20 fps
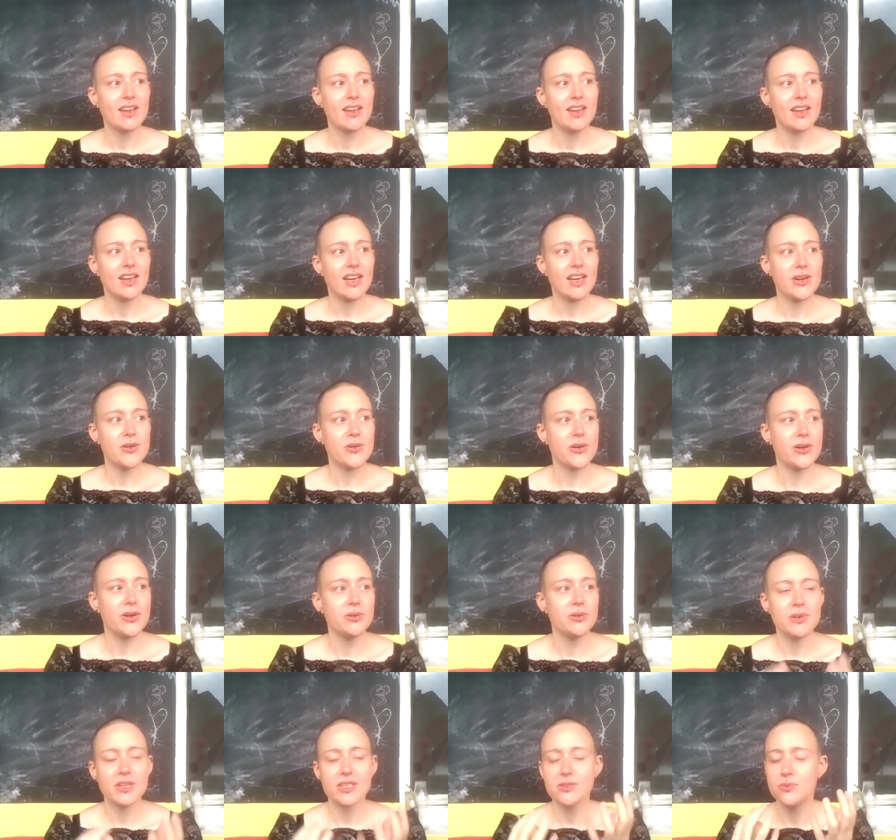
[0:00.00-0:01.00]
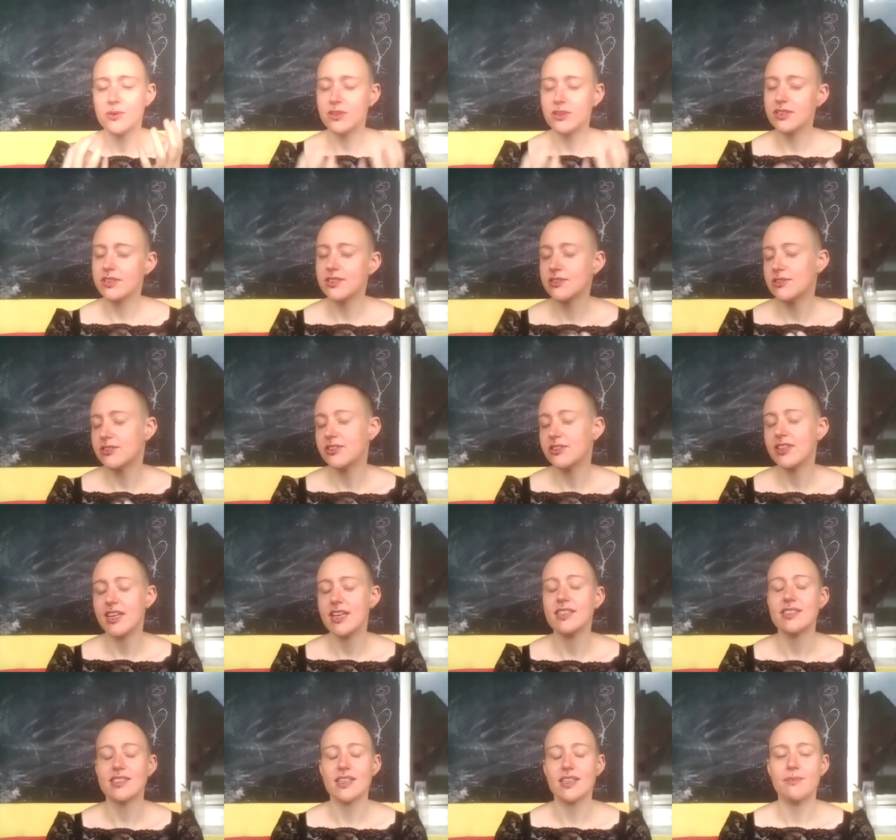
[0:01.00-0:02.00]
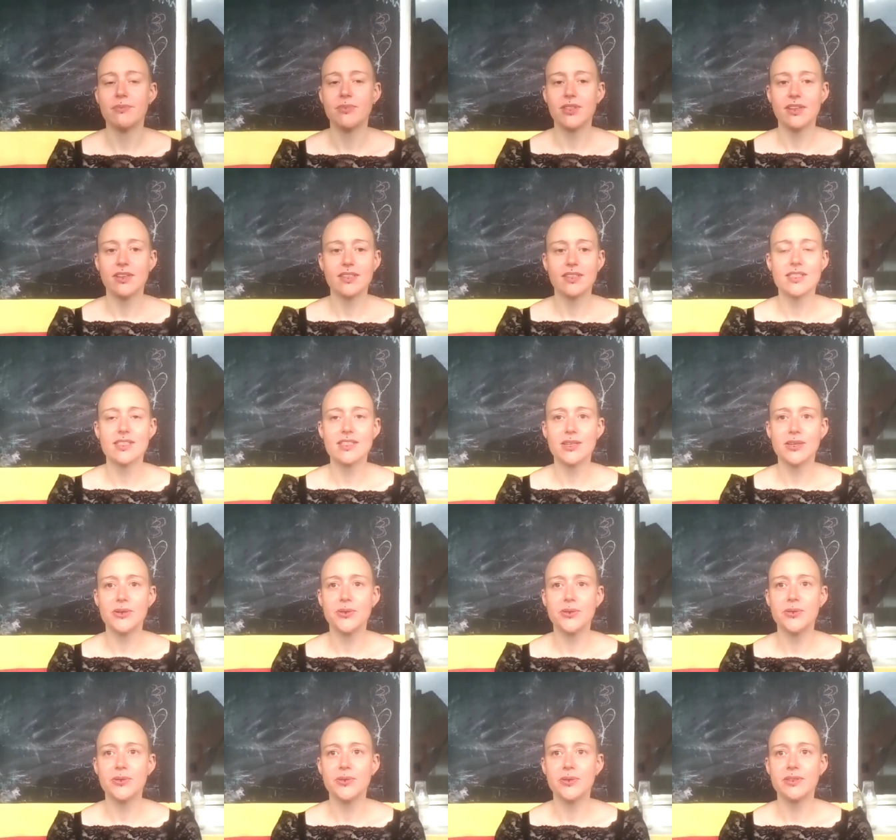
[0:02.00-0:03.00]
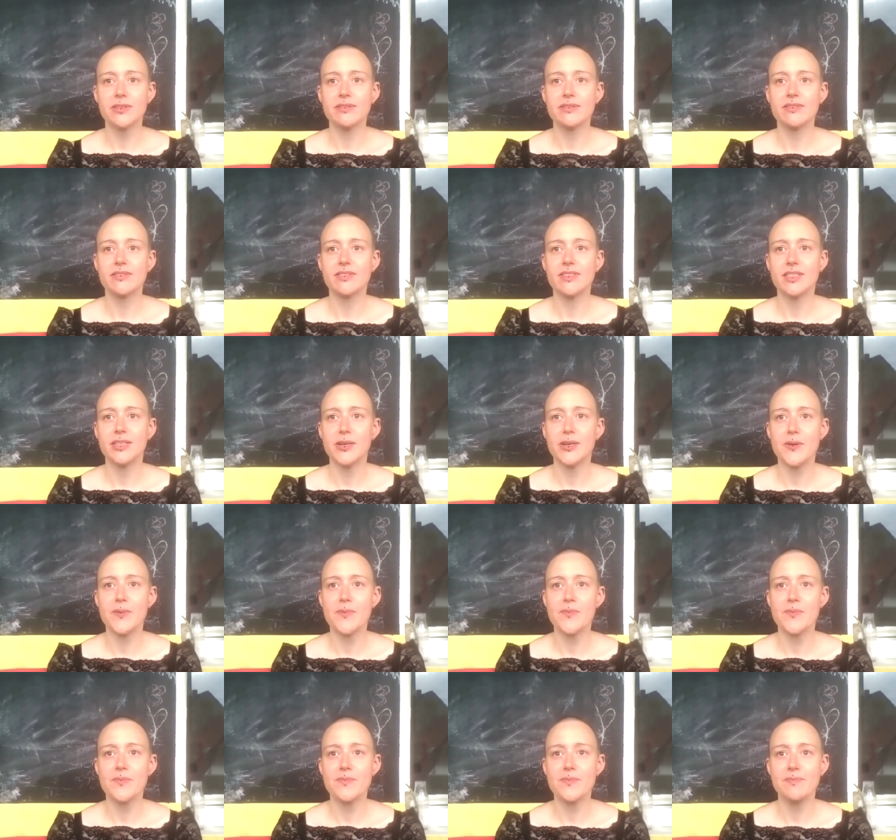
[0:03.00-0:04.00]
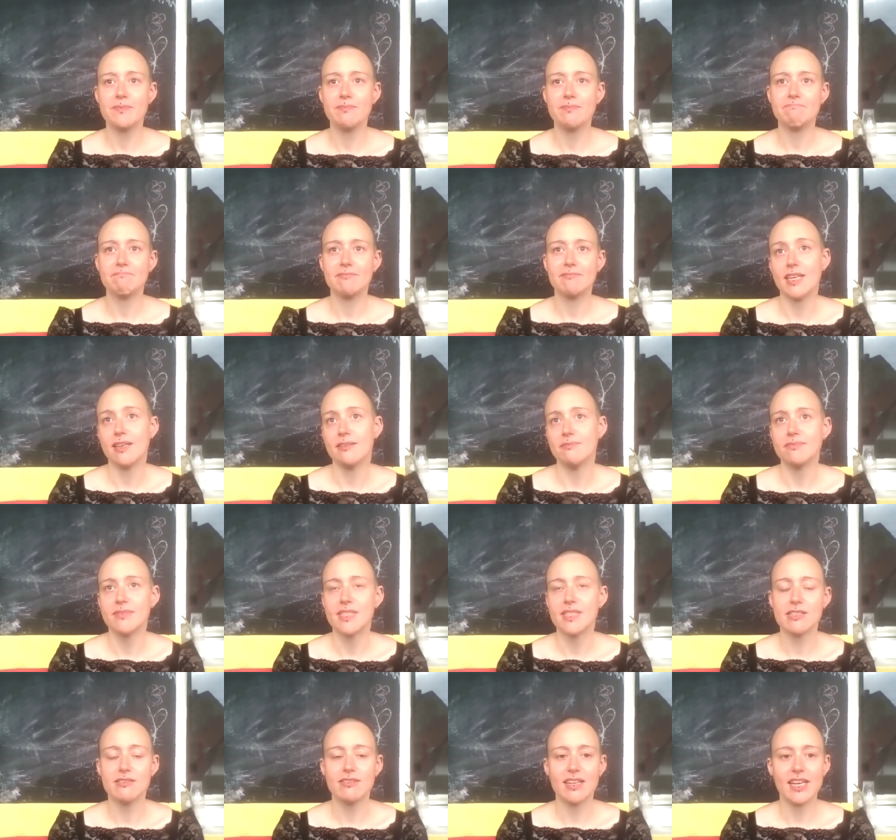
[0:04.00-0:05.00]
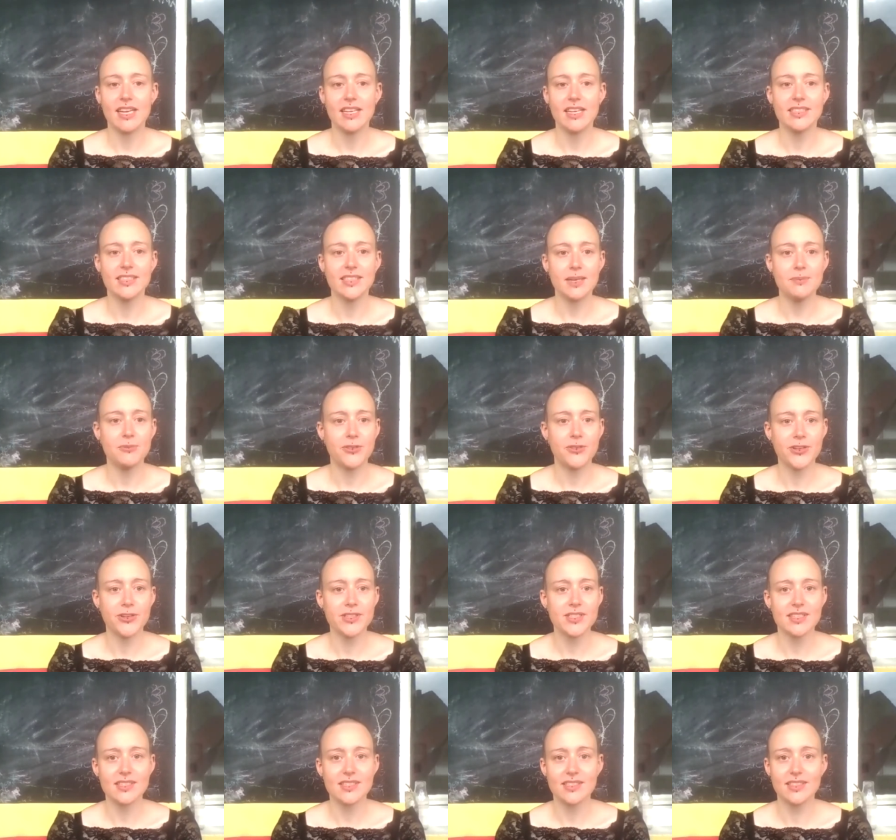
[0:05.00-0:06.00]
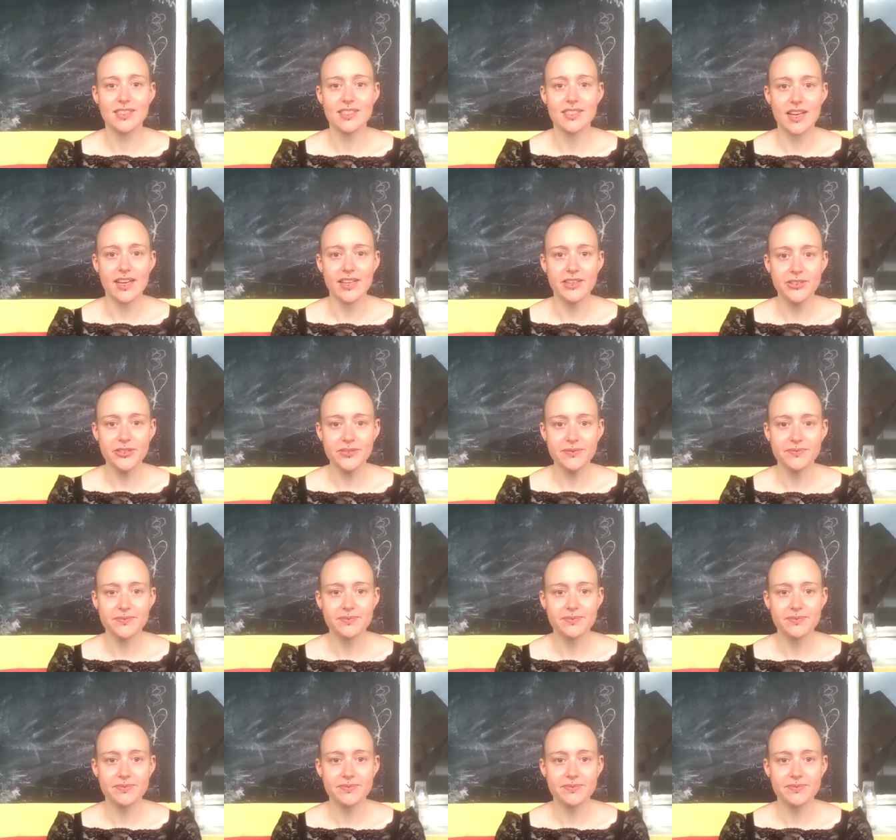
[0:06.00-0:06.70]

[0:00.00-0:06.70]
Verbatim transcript: I always wanted to create something. So um, yeah, so I ended up first as a designer.